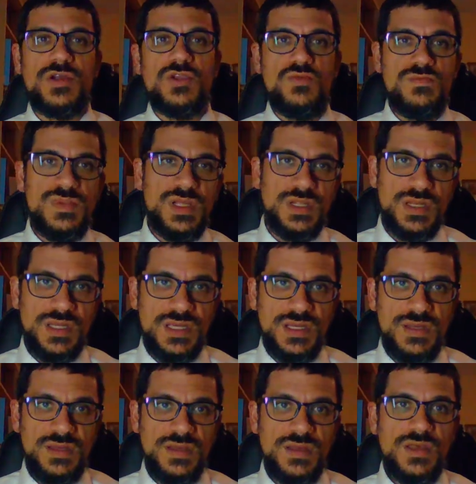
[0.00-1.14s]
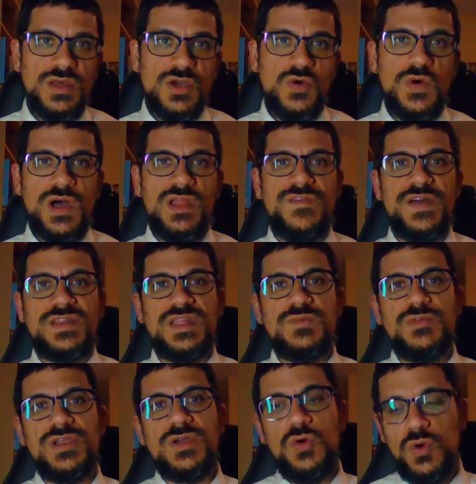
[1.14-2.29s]
Humility qualifies as
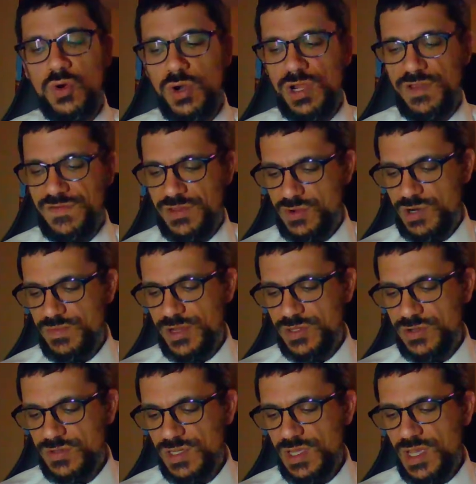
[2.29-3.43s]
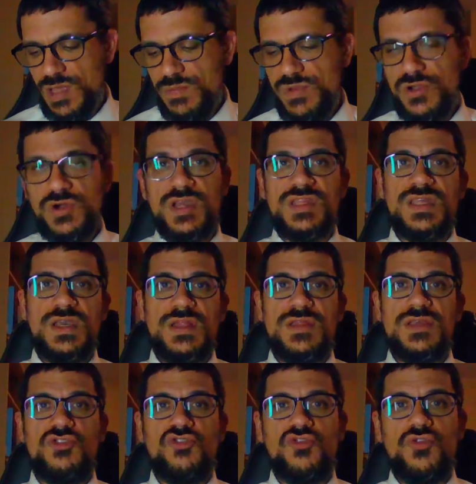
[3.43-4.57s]
bringing all of the korbanot, because the
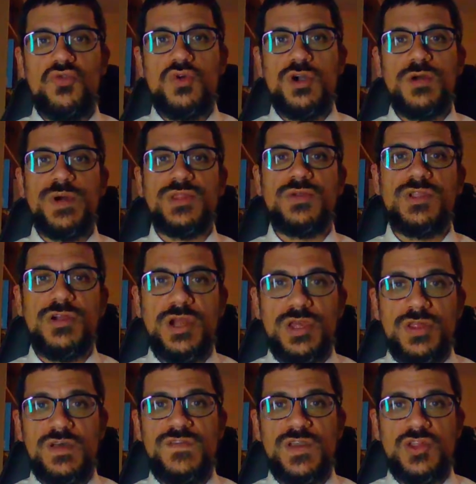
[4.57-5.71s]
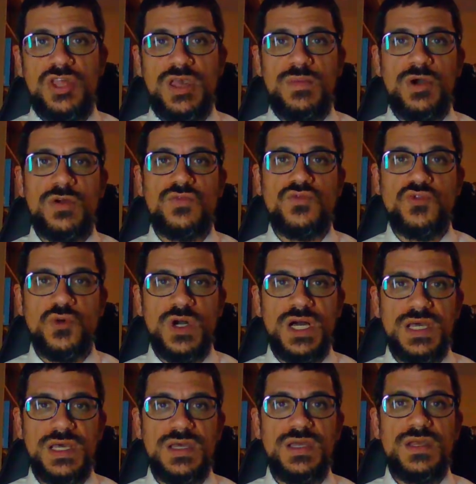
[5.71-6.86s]
true korbanot of Hashem are
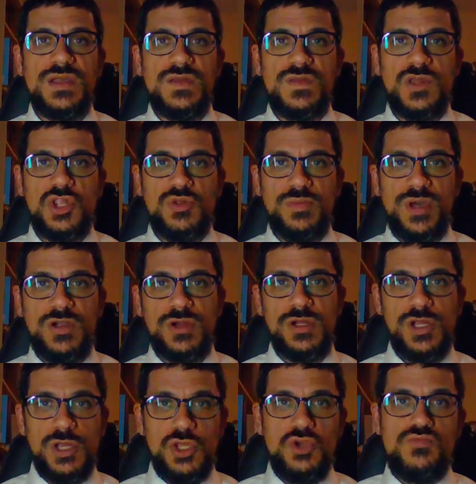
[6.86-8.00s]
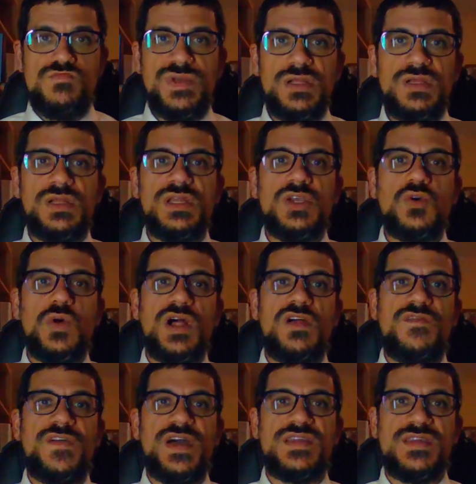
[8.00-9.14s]
ruach nishbara. Humility
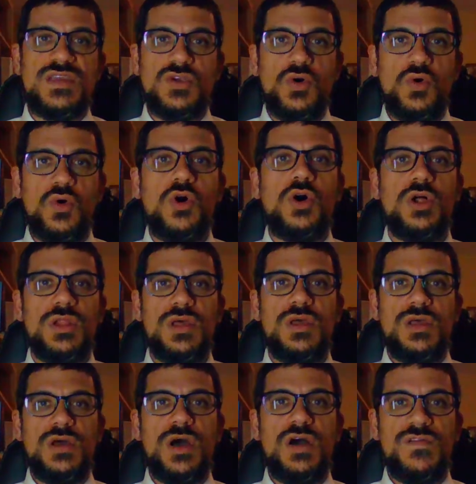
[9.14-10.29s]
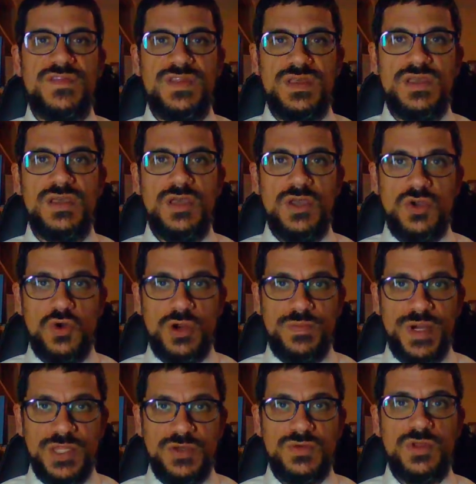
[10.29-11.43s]
qualifies as all of the
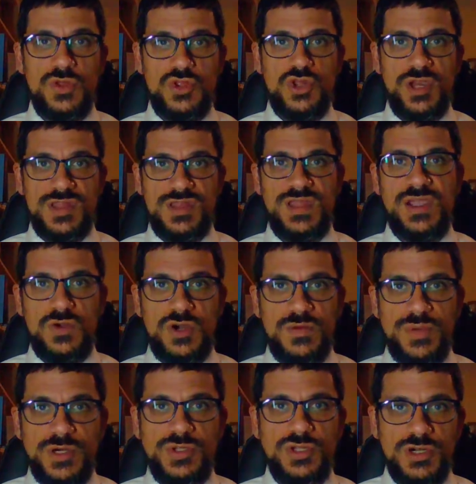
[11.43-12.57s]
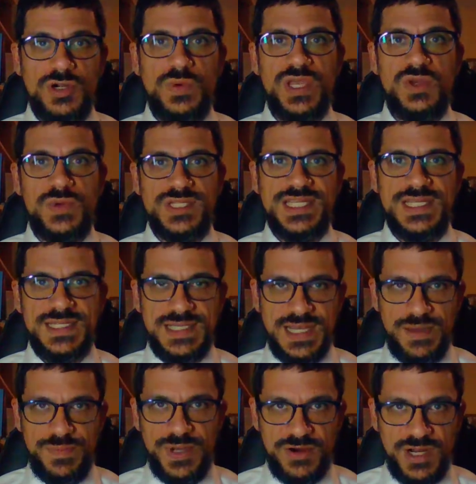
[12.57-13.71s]
korbanot. Just like korbanot are a way to attain
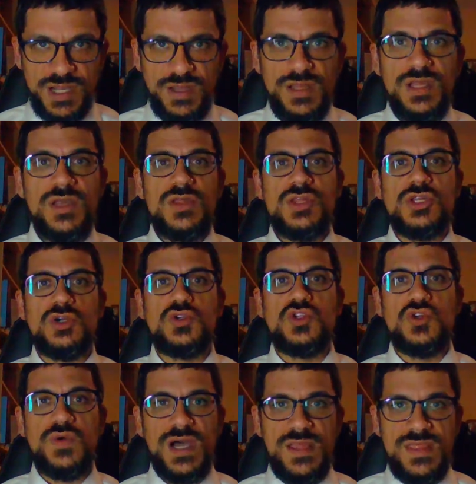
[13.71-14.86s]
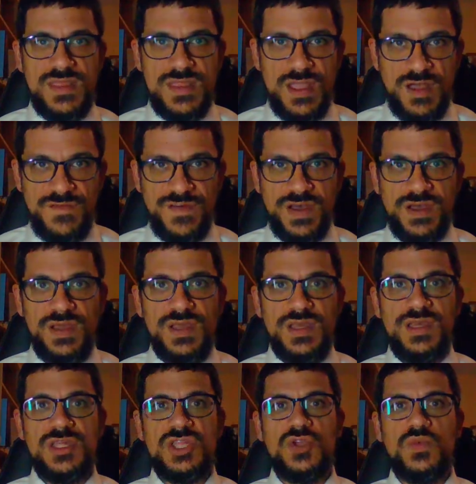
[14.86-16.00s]
kapara, so too anava
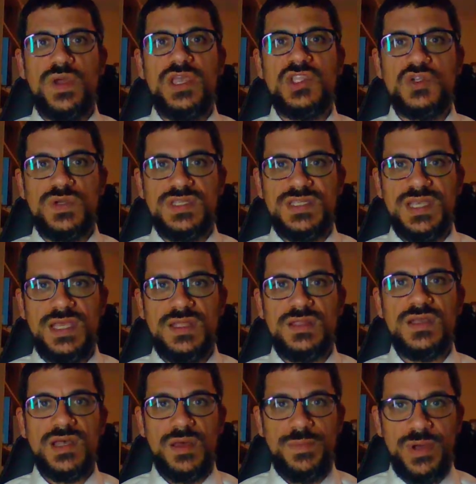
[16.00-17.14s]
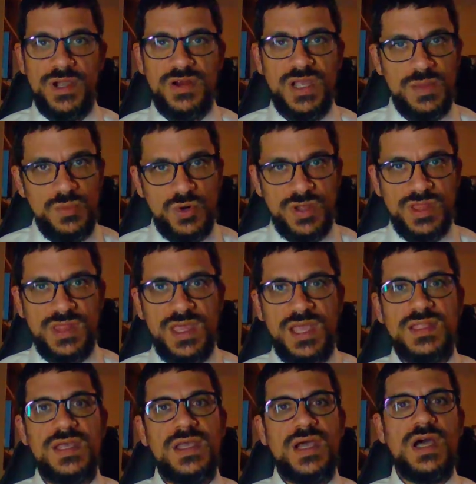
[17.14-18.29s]
is the way to attain kapara, and more than that,
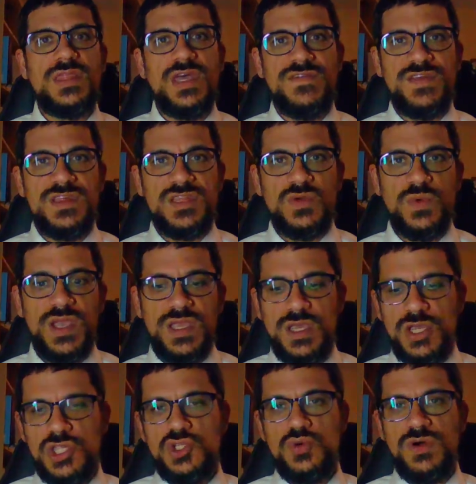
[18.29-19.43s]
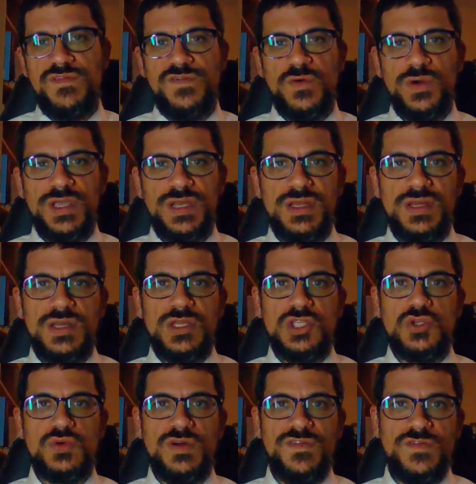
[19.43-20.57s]
anava is the way to avoid
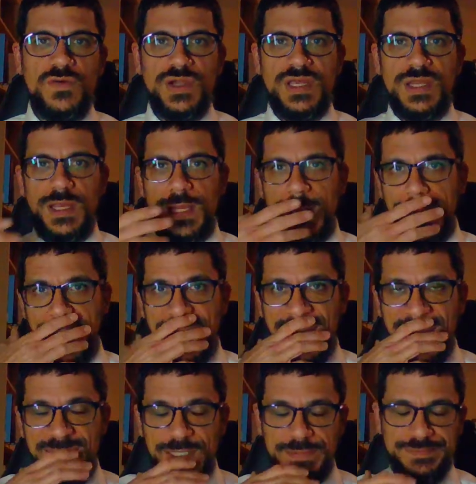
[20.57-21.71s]
chet.